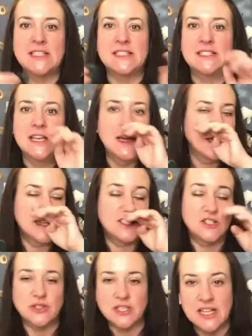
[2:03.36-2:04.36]
It's
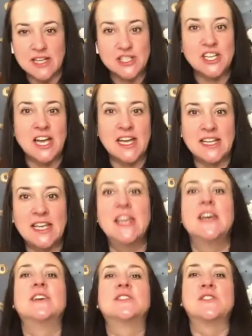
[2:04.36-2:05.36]
certainly not shiny.
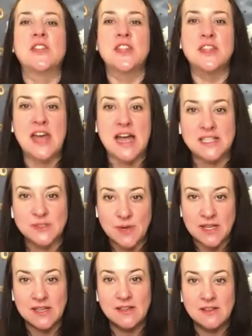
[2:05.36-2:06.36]
So then that's
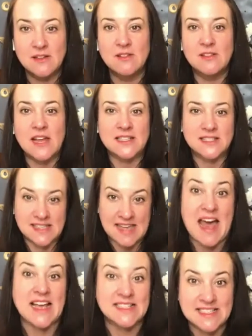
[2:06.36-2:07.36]
when that
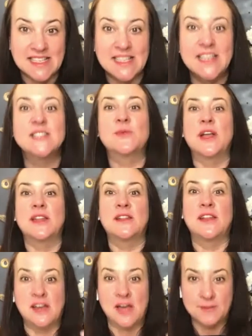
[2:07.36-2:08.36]
casting is when
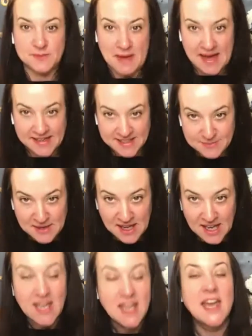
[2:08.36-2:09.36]
it comes back to
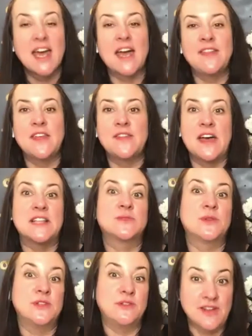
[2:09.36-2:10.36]
me. And then that's
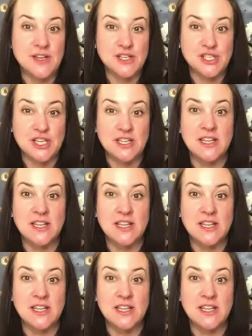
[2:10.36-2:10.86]
when you finish it.